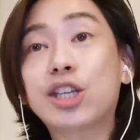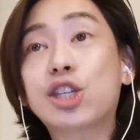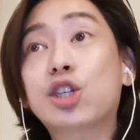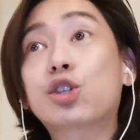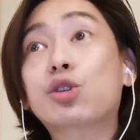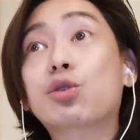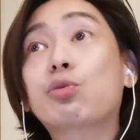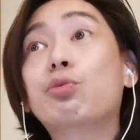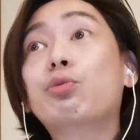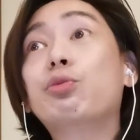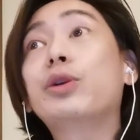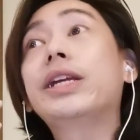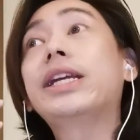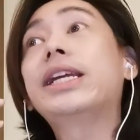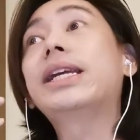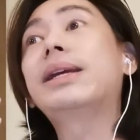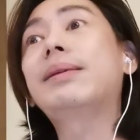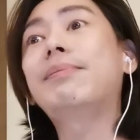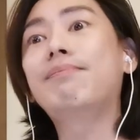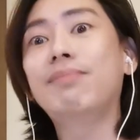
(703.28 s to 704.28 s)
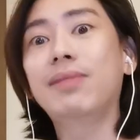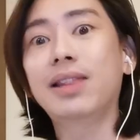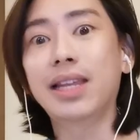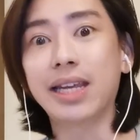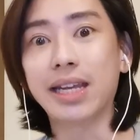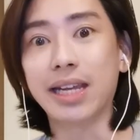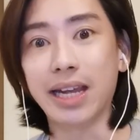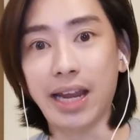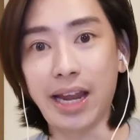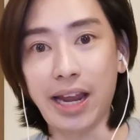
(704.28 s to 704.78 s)

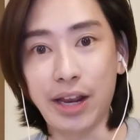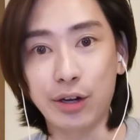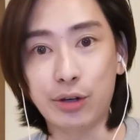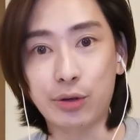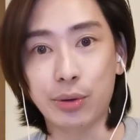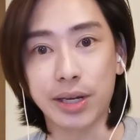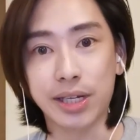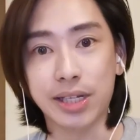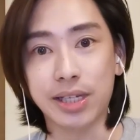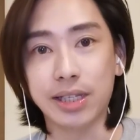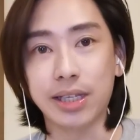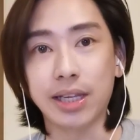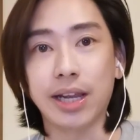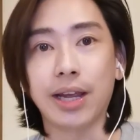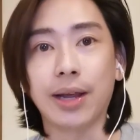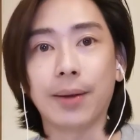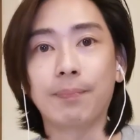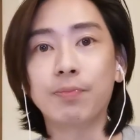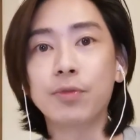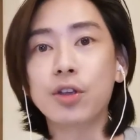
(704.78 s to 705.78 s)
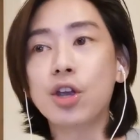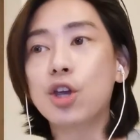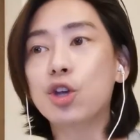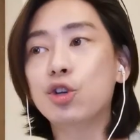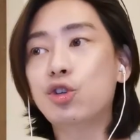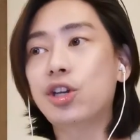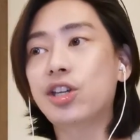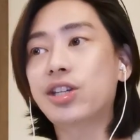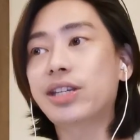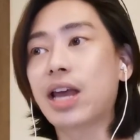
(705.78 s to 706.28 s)
extremely interesting.
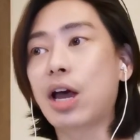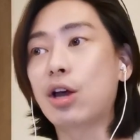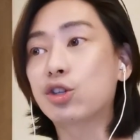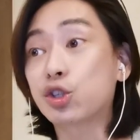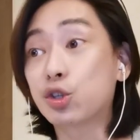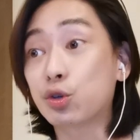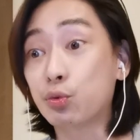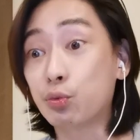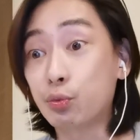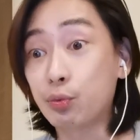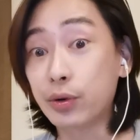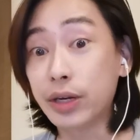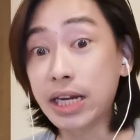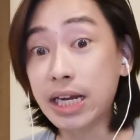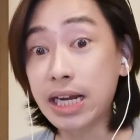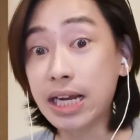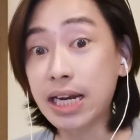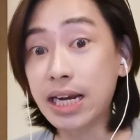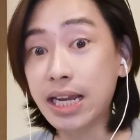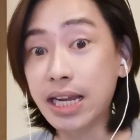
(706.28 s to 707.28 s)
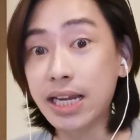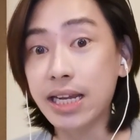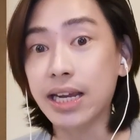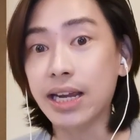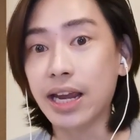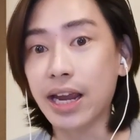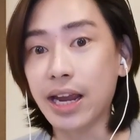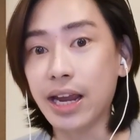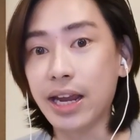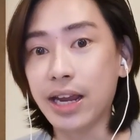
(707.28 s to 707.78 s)
She sounds
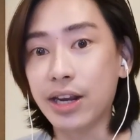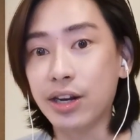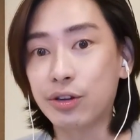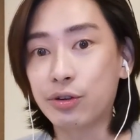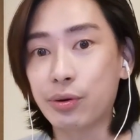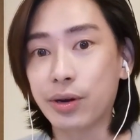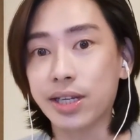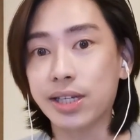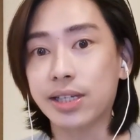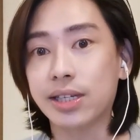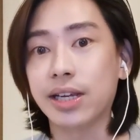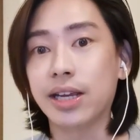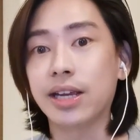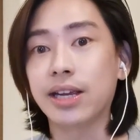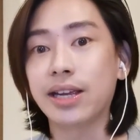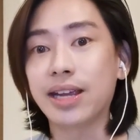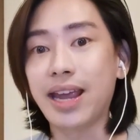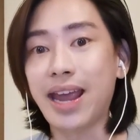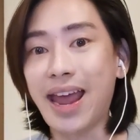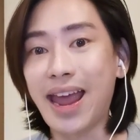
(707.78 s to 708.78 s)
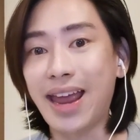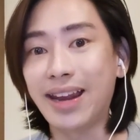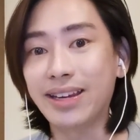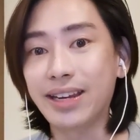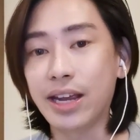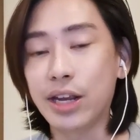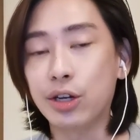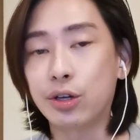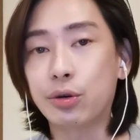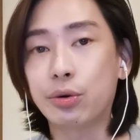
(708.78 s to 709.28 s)
really interesting
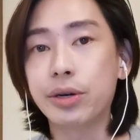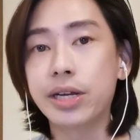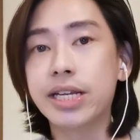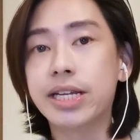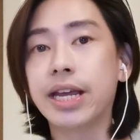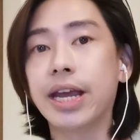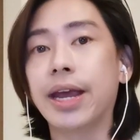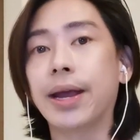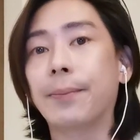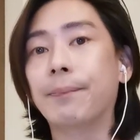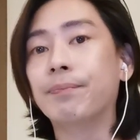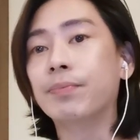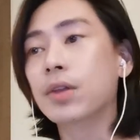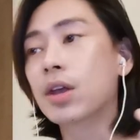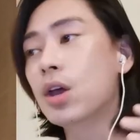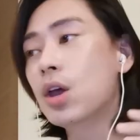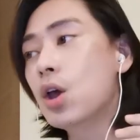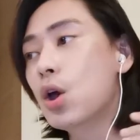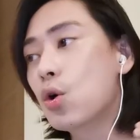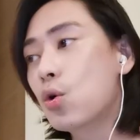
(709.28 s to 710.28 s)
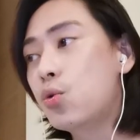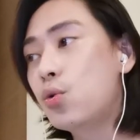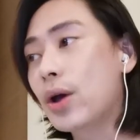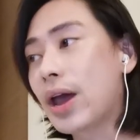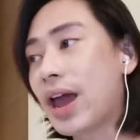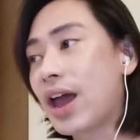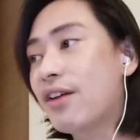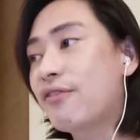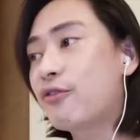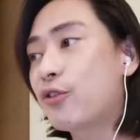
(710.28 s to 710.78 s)
and intriguing.
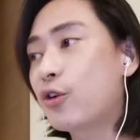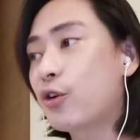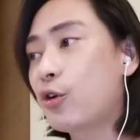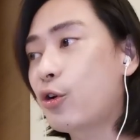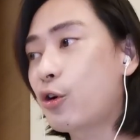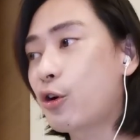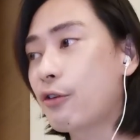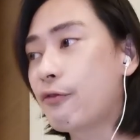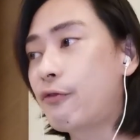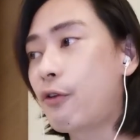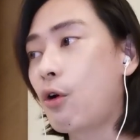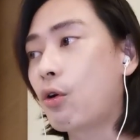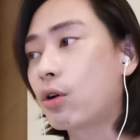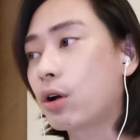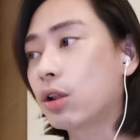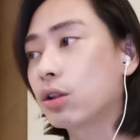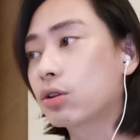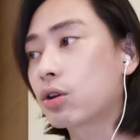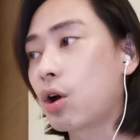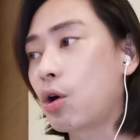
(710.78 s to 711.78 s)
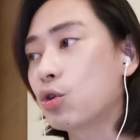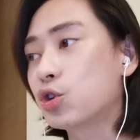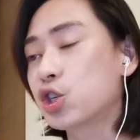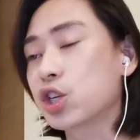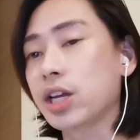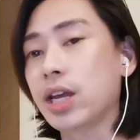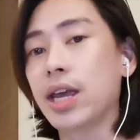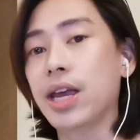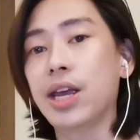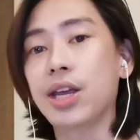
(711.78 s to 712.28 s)
Whoever her vocal
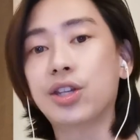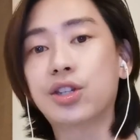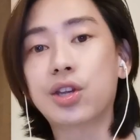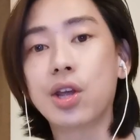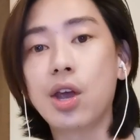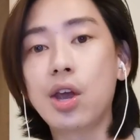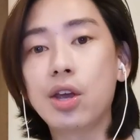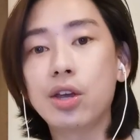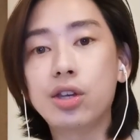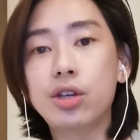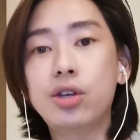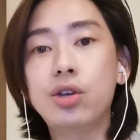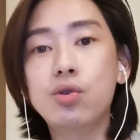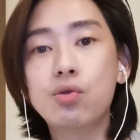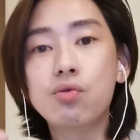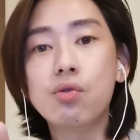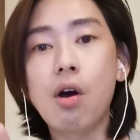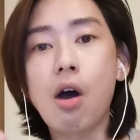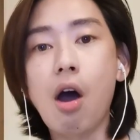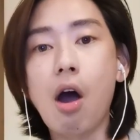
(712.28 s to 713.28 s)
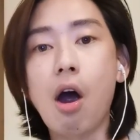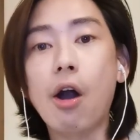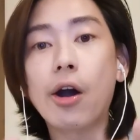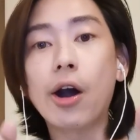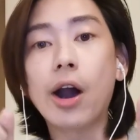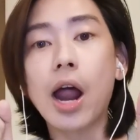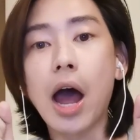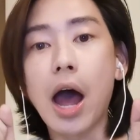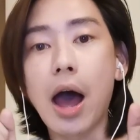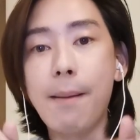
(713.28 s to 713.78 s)
coach is, you
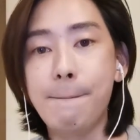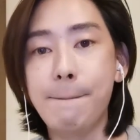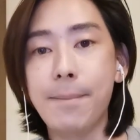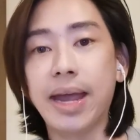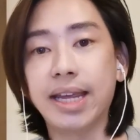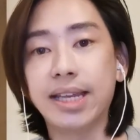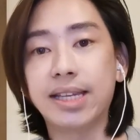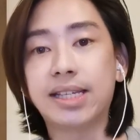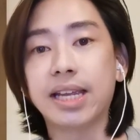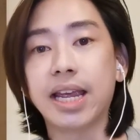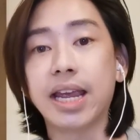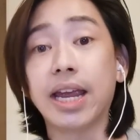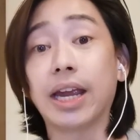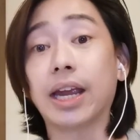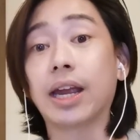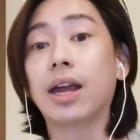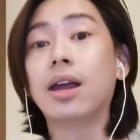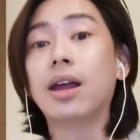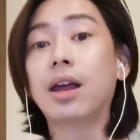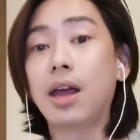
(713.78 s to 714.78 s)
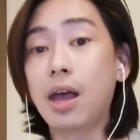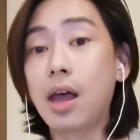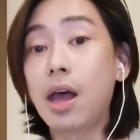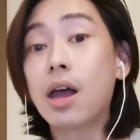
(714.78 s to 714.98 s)
are amazing.